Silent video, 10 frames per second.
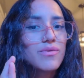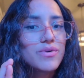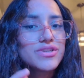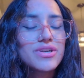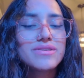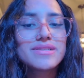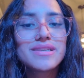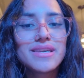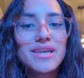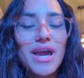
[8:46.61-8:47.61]
We shall
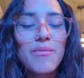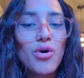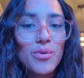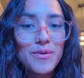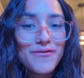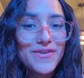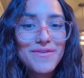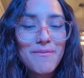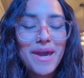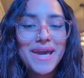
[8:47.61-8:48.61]
see. I'm hoping for
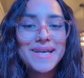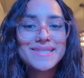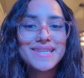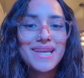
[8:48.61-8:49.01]
the best.